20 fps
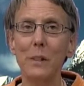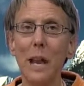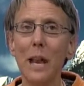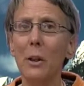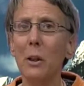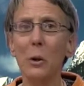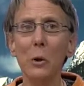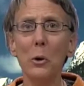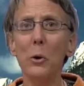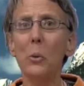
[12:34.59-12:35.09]

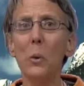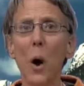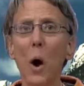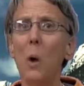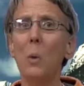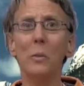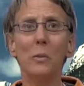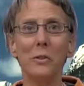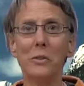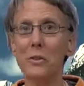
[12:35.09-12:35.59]
And who
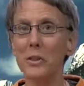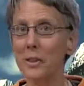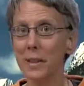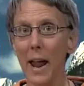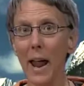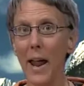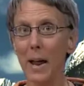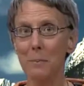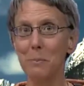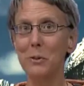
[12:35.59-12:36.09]
owns the
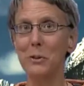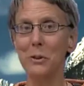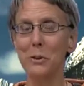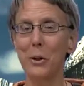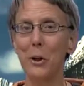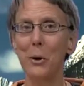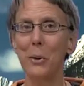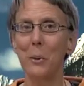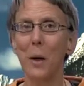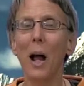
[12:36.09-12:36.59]
tapes? You
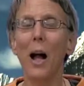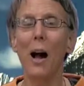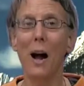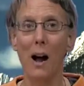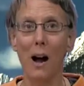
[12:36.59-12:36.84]
know,